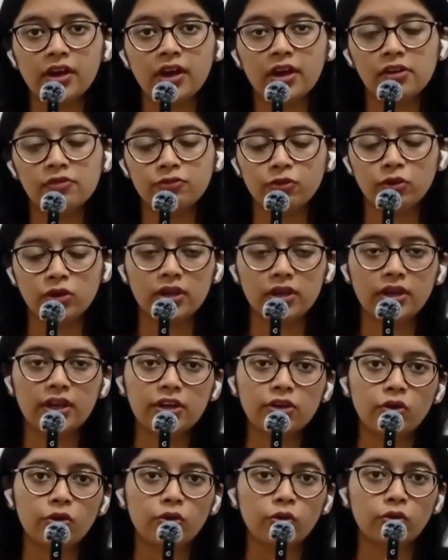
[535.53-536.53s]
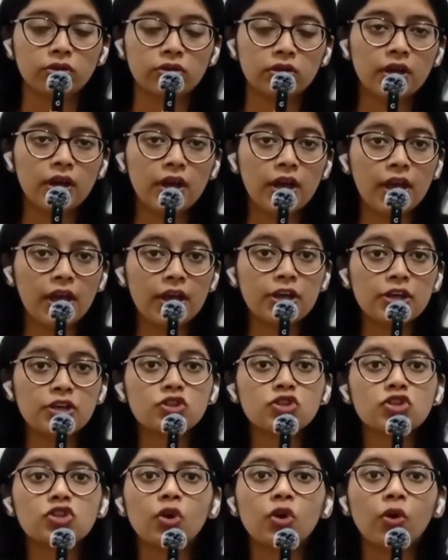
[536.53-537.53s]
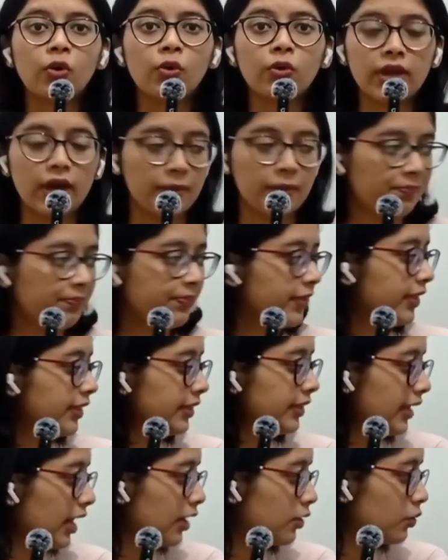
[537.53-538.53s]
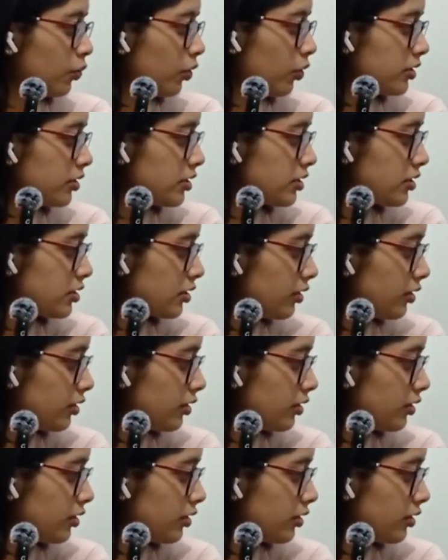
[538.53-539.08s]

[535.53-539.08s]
helpful in your growth. So yeah, that was